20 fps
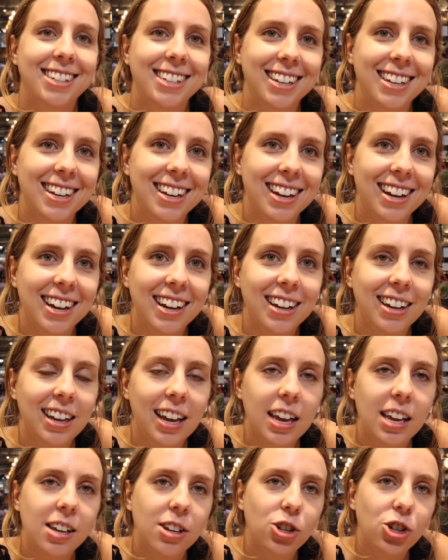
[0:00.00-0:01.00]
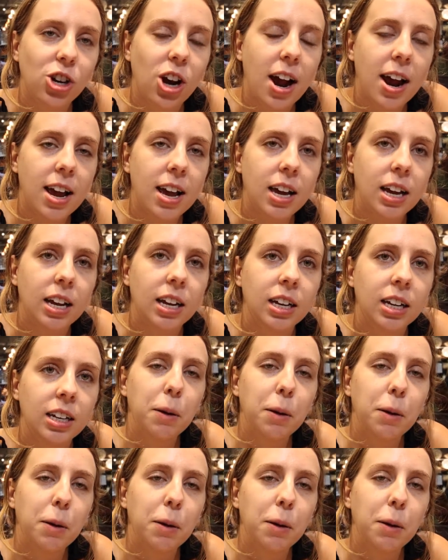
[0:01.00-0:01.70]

Can you try it,